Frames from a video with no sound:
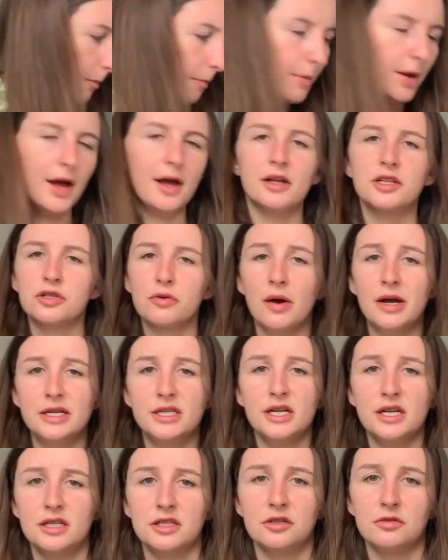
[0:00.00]
but it's quite
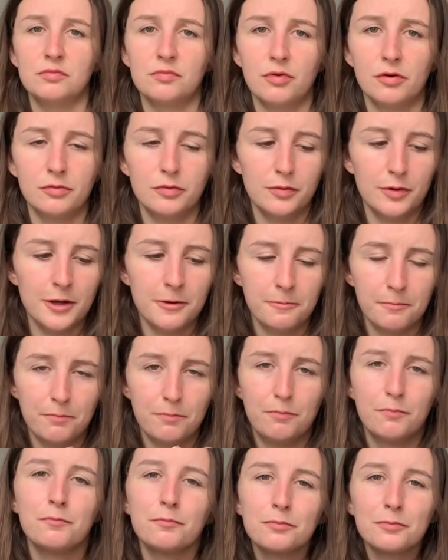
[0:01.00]
dense. It'd probably
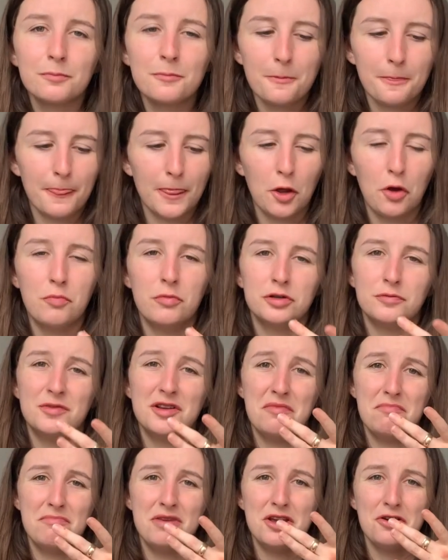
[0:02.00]
almost be
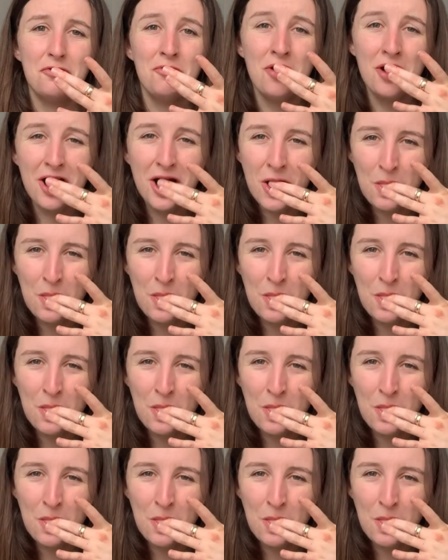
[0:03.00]
a meal.